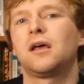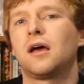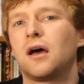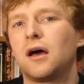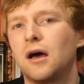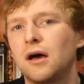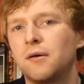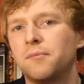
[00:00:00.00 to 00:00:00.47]

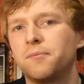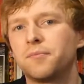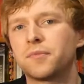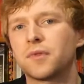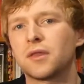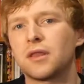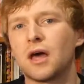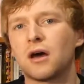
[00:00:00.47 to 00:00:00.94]

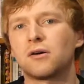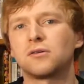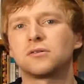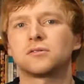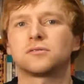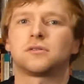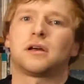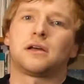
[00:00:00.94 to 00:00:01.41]

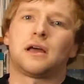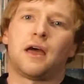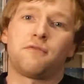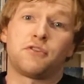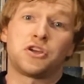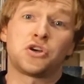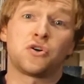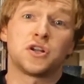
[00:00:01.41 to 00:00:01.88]
Now,
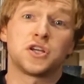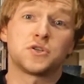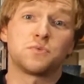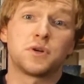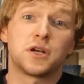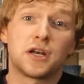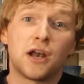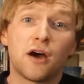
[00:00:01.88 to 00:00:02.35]
every college
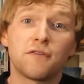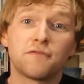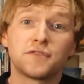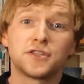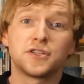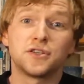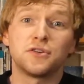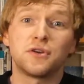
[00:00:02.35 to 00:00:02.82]
would
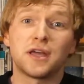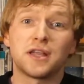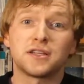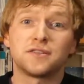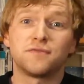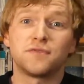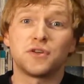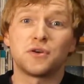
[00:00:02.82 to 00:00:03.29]
love to
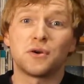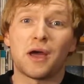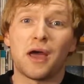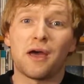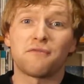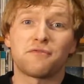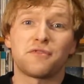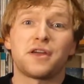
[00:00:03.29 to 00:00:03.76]
interview
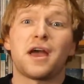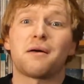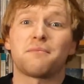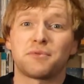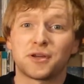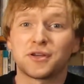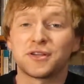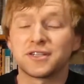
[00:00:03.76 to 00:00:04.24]
every
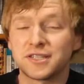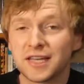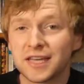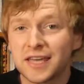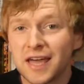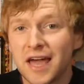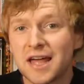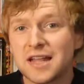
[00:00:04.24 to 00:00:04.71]
applicant
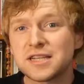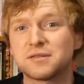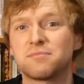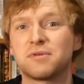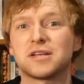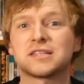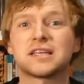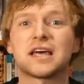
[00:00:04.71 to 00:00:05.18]
it gets,
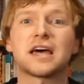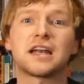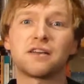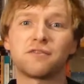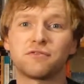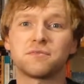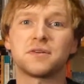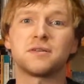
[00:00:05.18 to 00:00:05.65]
but
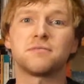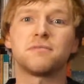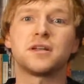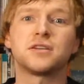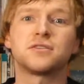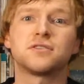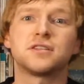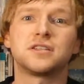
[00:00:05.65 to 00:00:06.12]
sadly from an
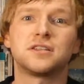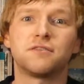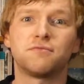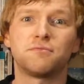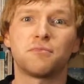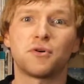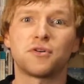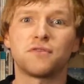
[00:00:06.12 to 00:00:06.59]

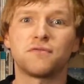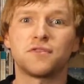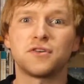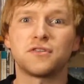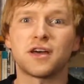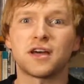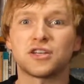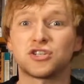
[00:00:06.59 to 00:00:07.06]
administrative point of
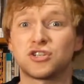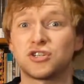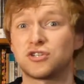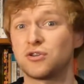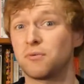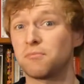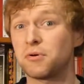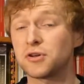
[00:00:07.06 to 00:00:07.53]
view, that's
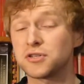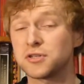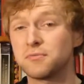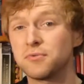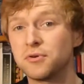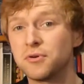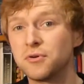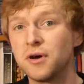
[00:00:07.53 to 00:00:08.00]
just not
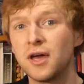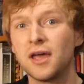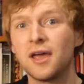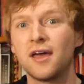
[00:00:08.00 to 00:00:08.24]
possible.